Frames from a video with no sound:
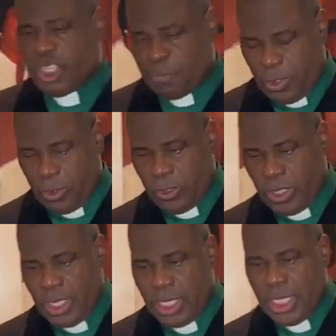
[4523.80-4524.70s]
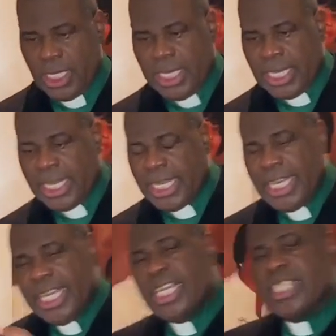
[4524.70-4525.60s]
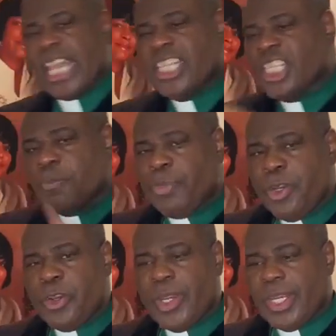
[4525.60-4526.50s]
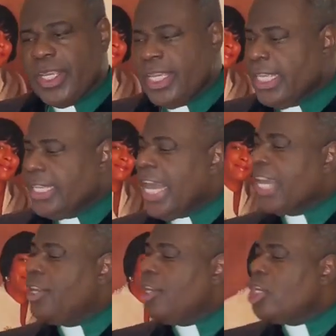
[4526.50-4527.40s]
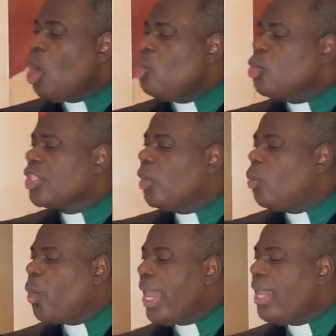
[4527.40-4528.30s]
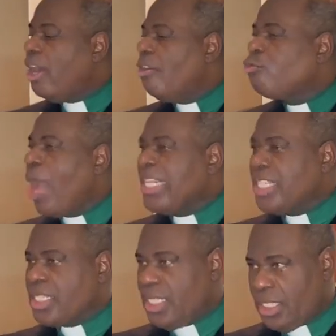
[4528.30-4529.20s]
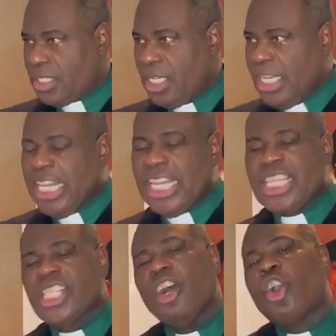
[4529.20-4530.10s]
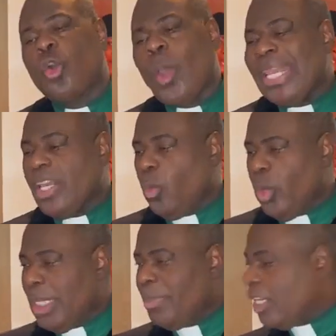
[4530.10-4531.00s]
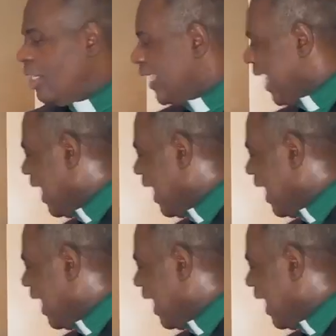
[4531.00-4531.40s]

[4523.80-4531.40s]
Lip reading: spirit is a spirit that knows the way of righteousness. It's acquainted with it because it